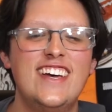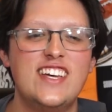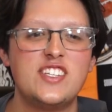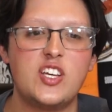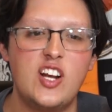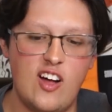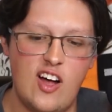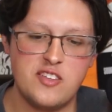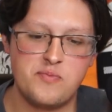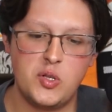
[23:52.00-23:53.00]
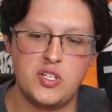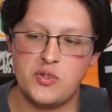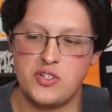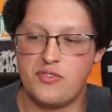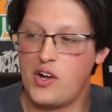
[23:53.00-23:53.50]
So, you know how Hezbollah is
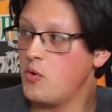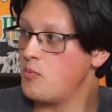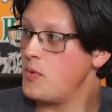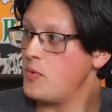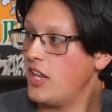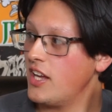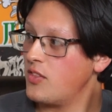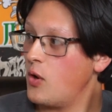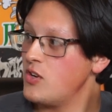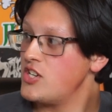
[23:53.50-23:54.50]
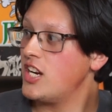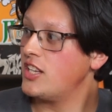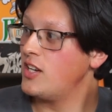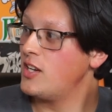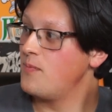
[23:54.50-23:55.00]
always fucking with people, like throwing shit at them?